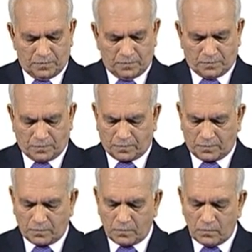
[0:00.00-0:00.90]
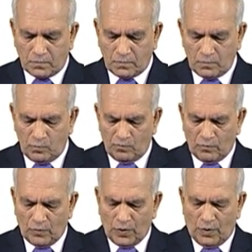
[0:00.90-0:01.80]

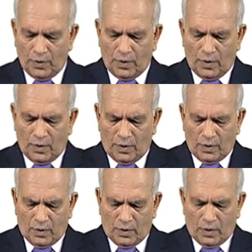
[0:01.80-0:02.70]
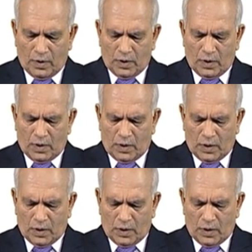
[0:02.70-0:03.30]
No one is speaking in this clip.